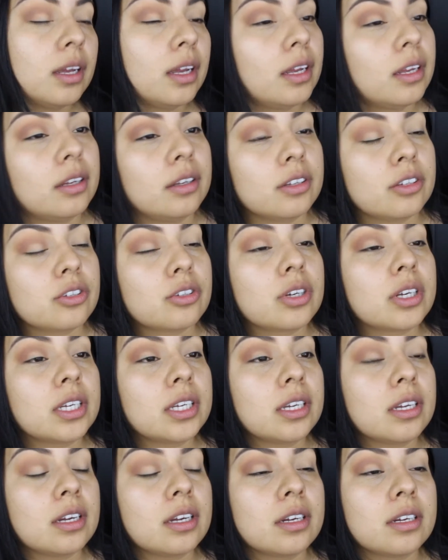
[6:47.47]
And the
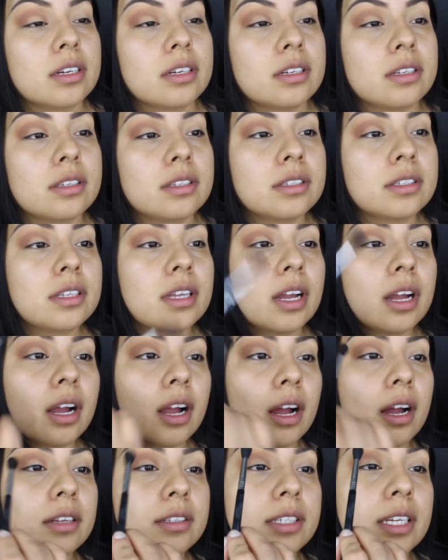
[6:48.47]
trick is
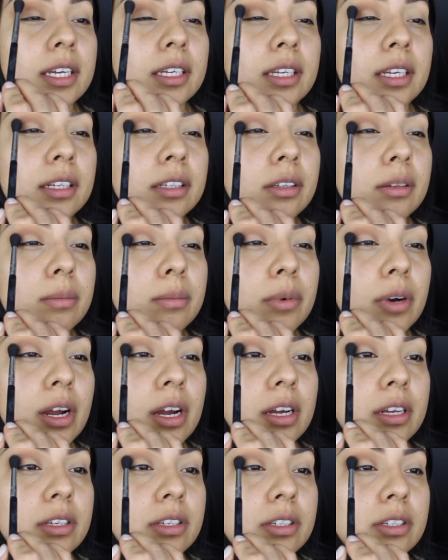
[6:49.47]
taking the
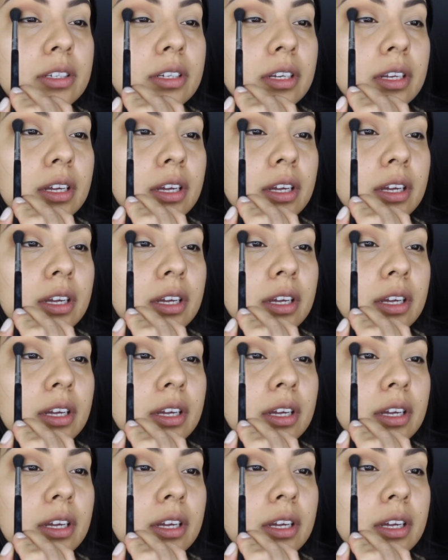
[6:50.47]
brush